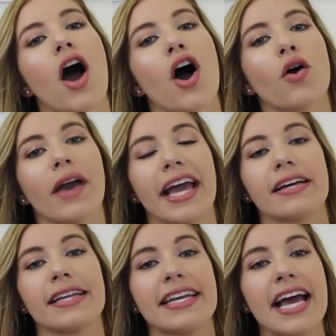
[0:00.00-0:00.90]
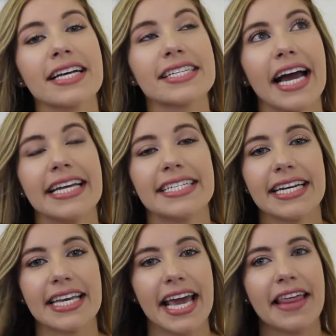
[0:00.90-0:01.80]
Okay, next I
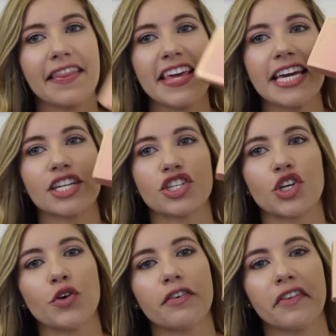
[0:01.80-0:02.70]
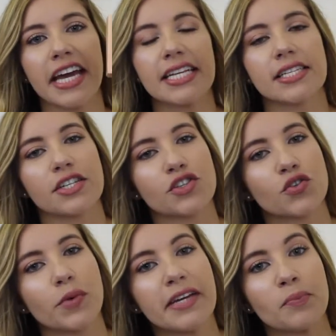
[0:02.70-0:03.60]
did get the Too Faced
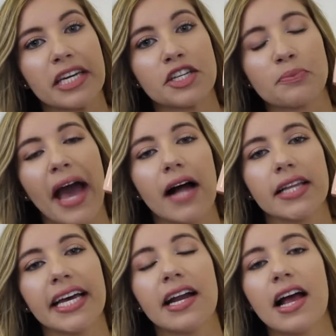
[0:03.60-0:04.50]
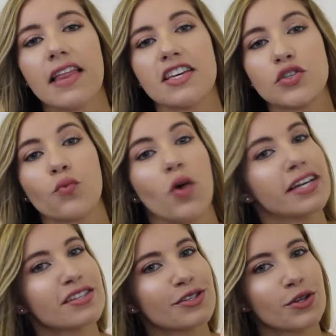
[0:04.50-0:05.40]
Sweet Peach Palette. This
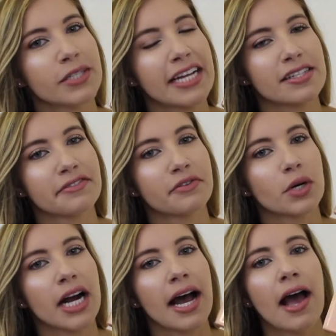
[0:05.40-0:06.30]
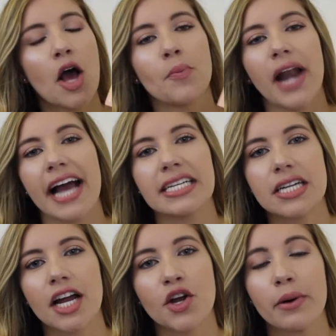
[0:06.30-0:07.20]
was sold at Sephora, but I did
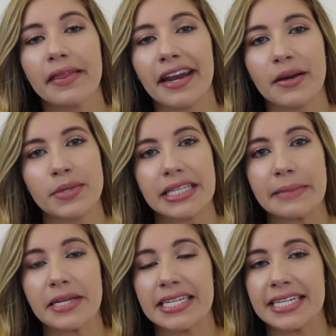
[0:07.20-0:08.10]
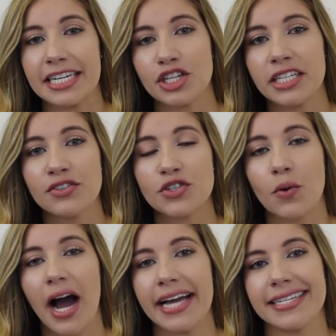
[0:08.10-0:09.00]
not know that it was limited edition,
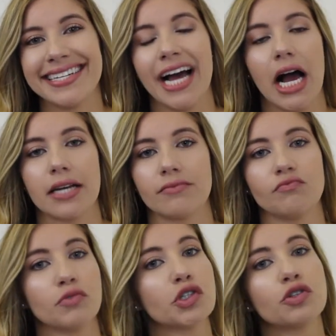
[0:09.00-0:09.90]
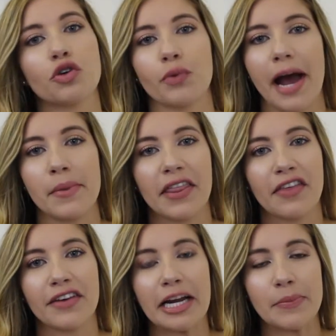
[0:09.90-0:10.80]
so I did not grab it at
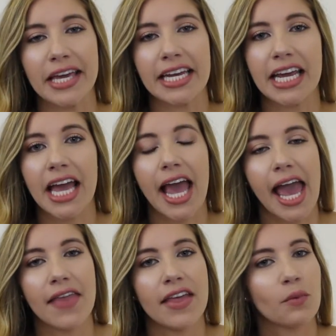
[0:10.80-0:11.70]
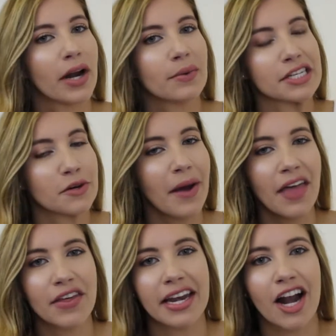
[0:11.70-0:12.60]
the very beginning. And then when I went to go buy
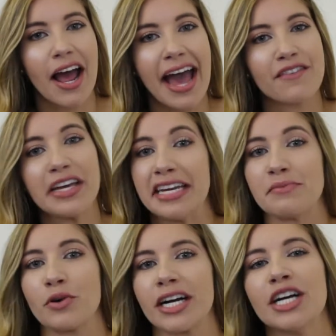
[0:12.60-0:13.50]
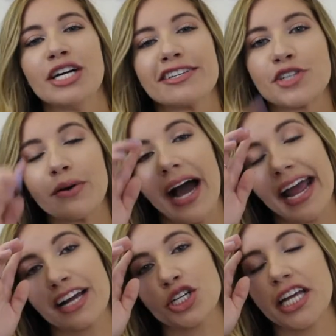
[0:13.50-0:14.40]
it, they did not have it anymore. So I
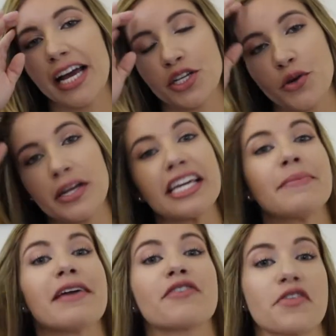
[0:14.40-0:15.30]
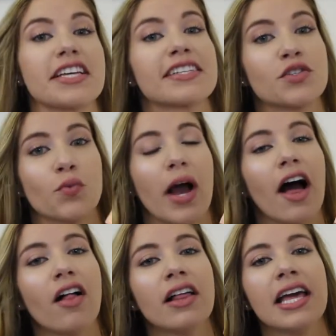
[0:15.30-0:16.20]
actually had to go to eBay for this as
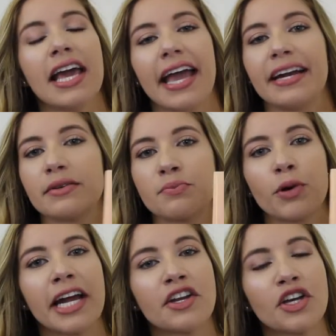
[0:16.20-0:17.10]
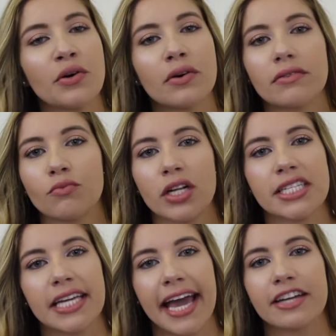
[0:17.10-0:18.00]
well. And it was brand new,
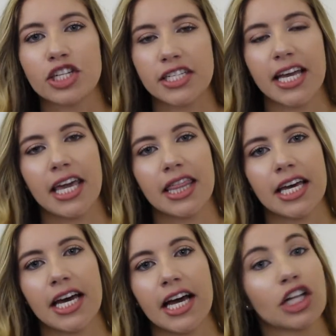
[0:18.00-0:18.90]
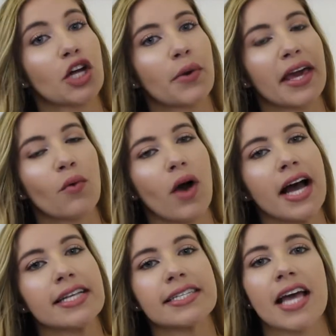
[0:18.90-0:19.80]
once again, just like the glow kit
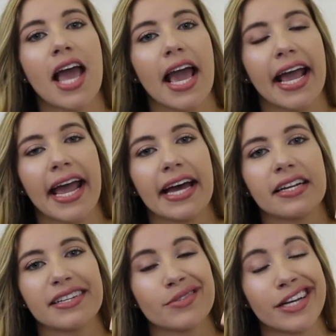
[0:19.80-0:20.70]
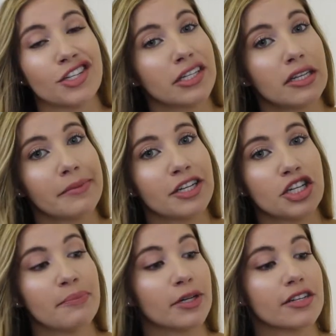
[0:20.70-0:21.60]
was. And it was actually a little bit
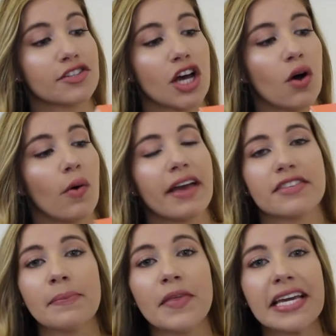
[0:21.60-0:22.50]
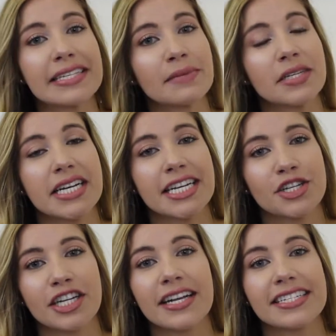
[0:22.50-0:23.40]
cheaper. So if something is limited
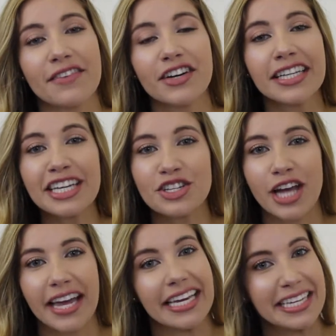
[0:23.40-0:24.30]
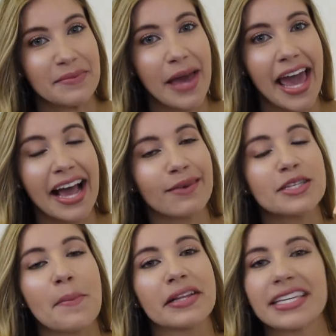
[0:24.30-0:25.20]
edition, definitely check eBay. I
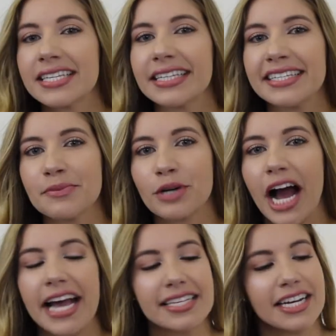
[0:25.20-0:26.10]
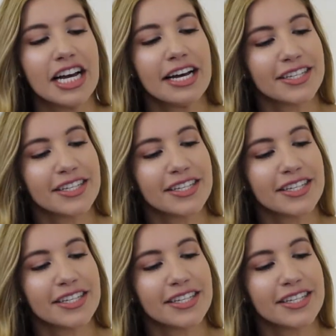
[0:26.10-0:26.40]
was pleasantly surprised.